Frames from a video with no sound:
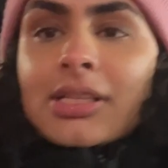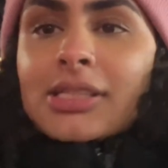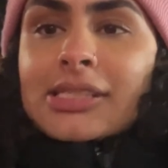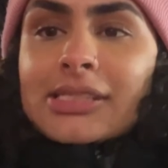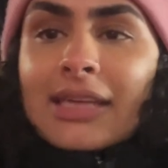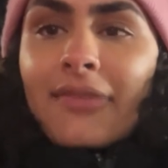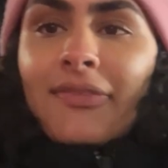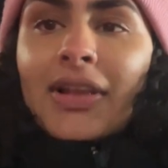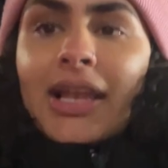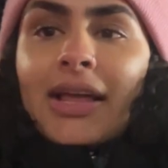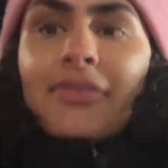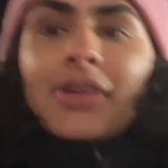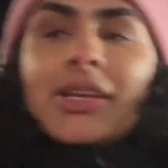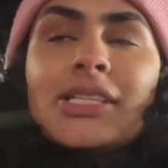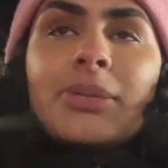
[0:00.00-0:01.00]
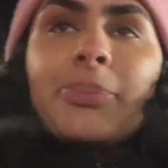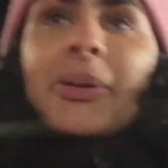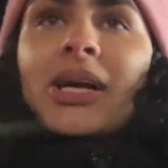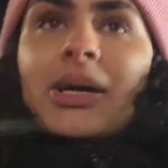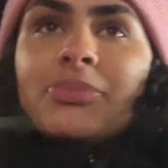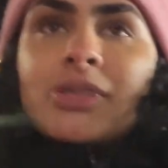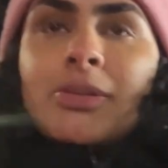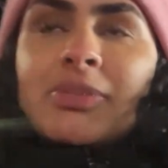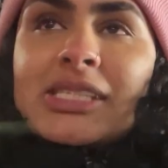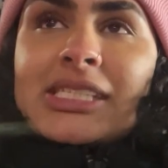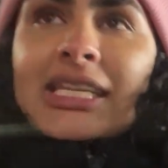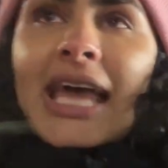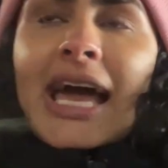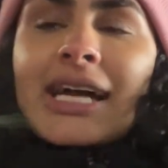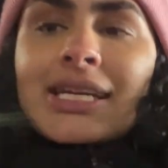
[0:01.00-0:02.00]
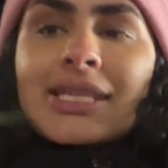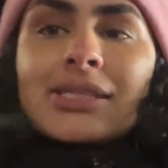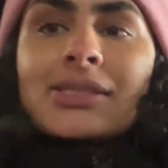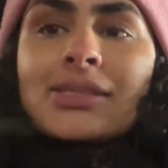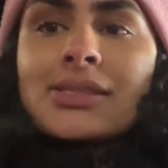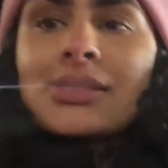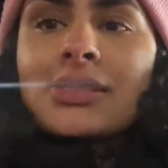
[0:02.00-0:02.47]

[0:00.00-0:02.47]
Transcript: 7-Eleven to pick up some snacks.